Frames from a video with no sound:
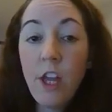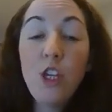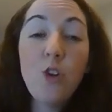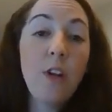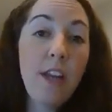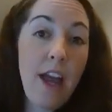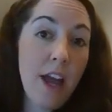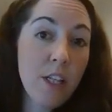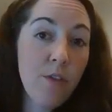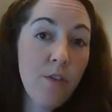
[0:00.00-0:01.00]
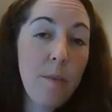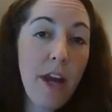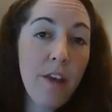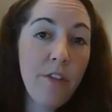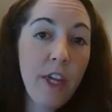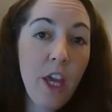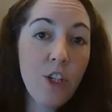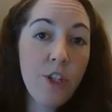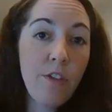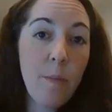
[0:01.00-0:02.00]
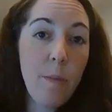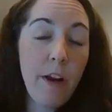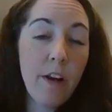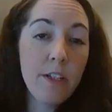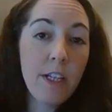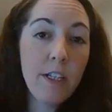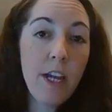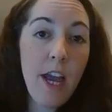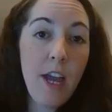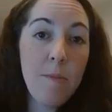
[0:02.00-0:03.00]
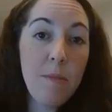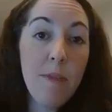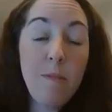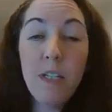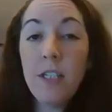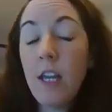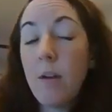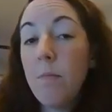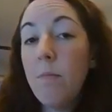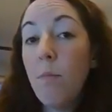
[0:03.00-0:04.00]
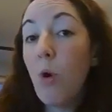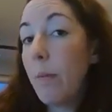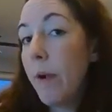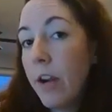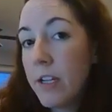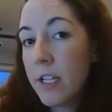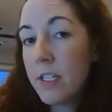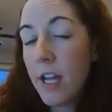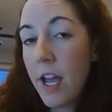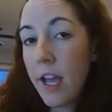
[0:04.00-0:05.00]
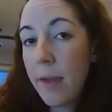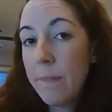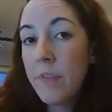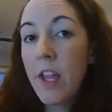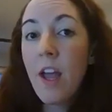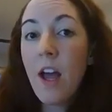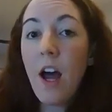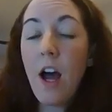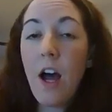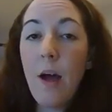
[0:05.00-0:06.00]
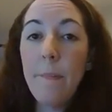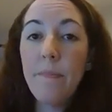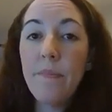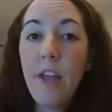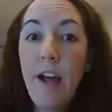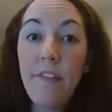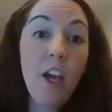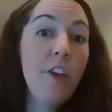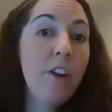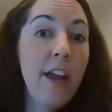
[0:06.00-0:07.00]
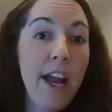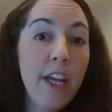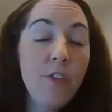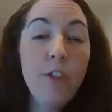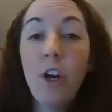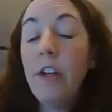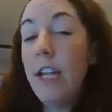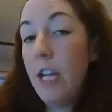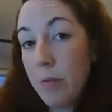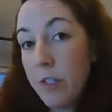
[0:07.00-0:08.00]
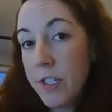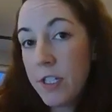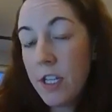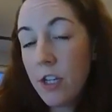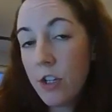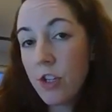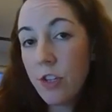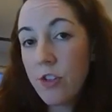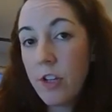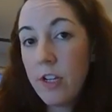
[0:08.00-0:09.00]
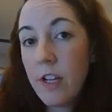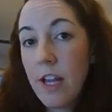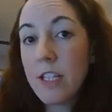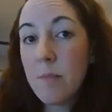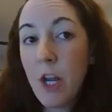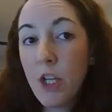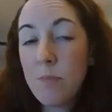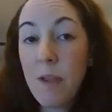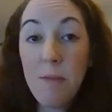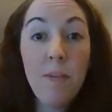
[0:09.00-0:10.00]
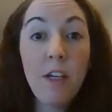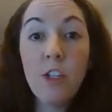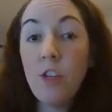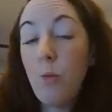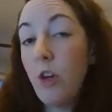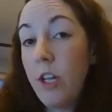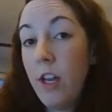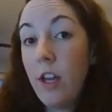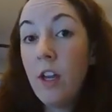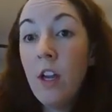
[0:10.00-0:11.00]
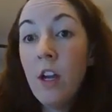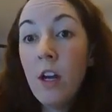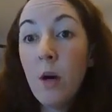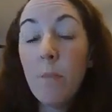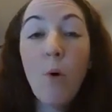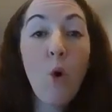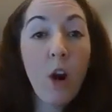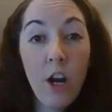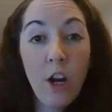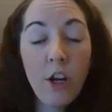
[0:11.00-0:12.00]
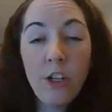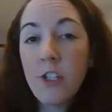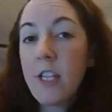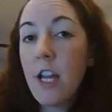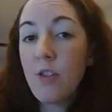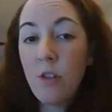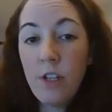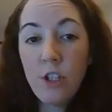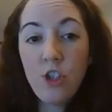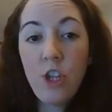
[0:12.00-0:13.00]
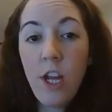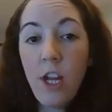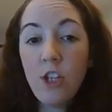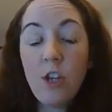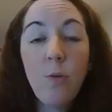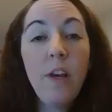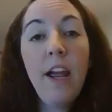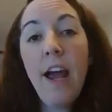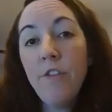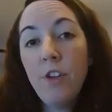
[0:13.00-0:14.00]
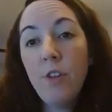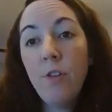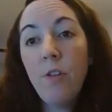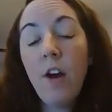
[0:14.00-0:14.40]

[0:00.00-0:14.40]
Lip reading: you can ask for a modification of your parenting time and maybe seek more parenting time. On the other hand, if you're unable to see your children as much, maybe because you're working more or your schedule has changed or what have you,